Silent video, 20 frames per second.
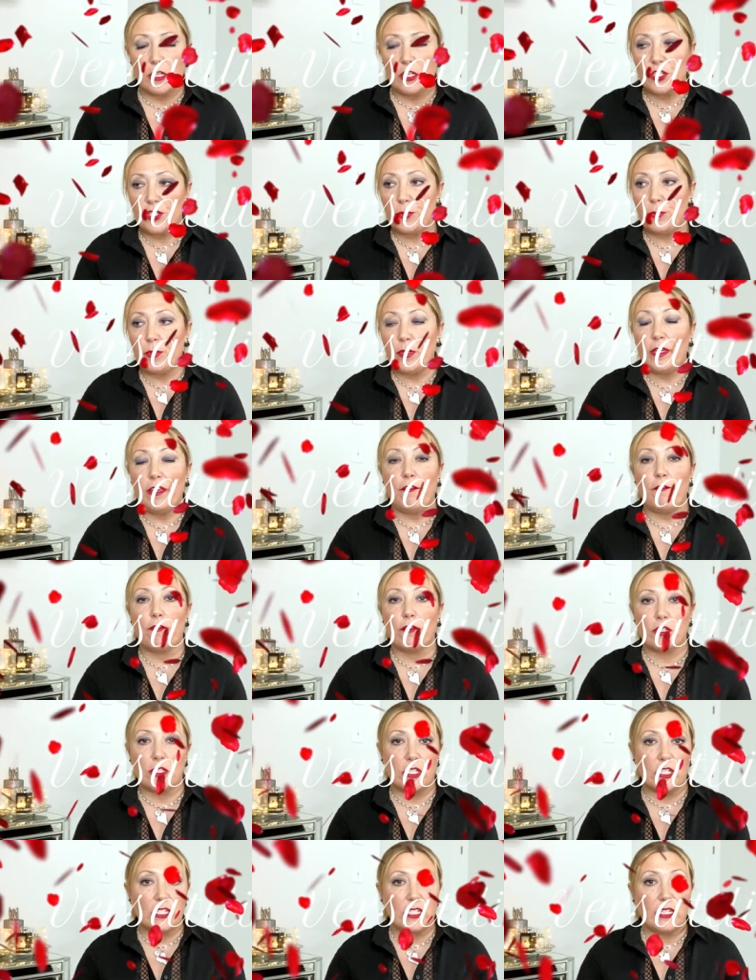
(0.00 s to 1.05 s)
To me,
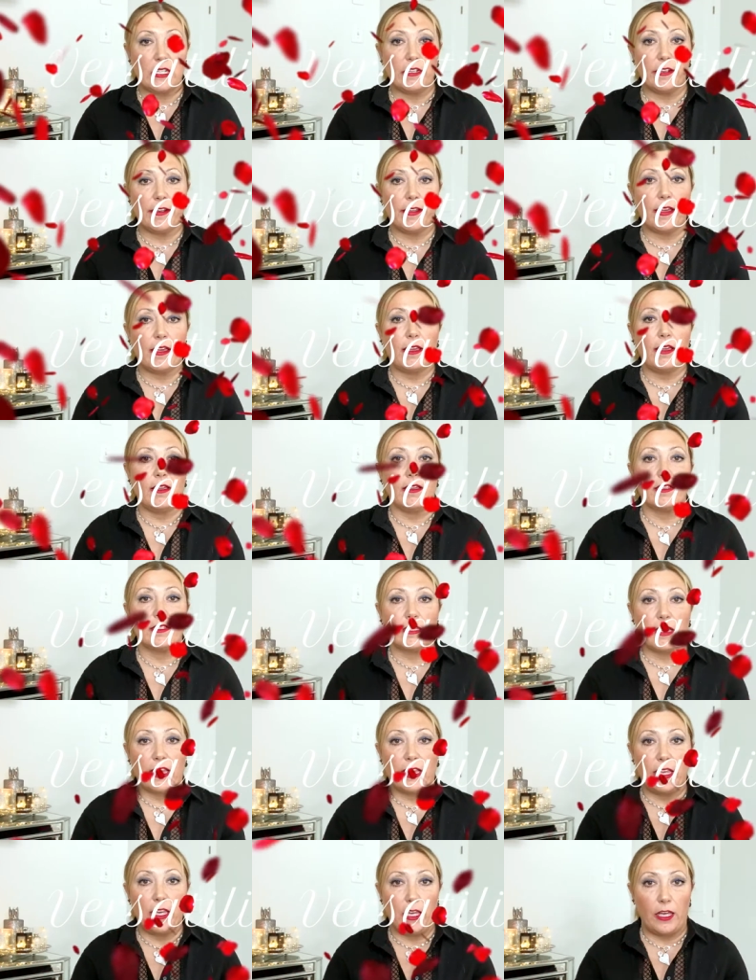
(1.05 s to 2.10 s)
versatility is
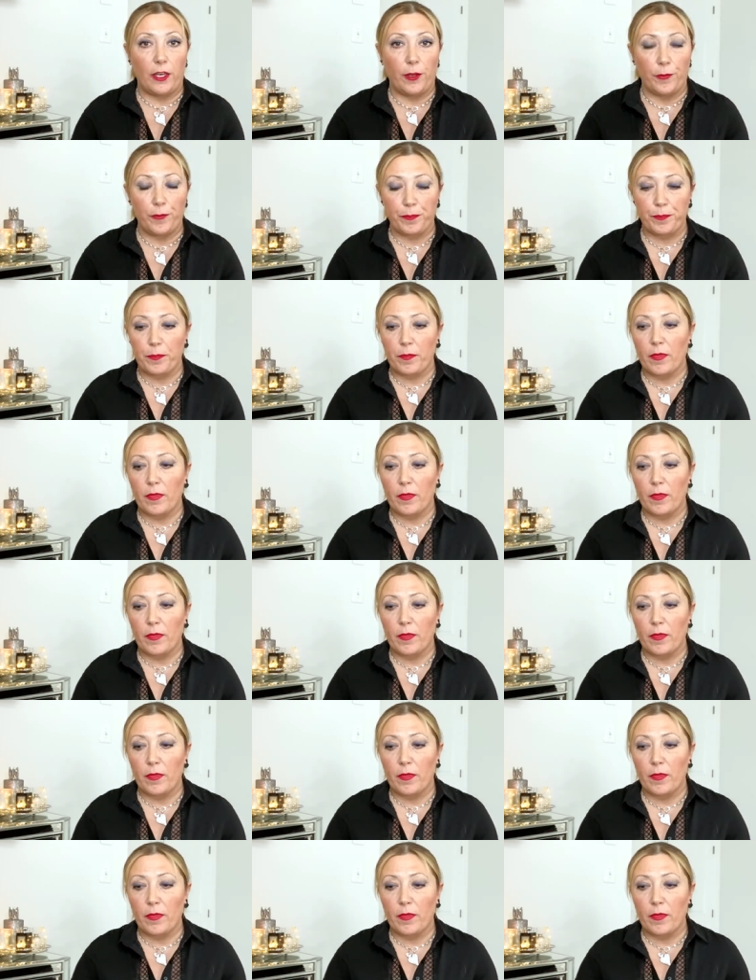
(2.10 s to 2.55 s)
key.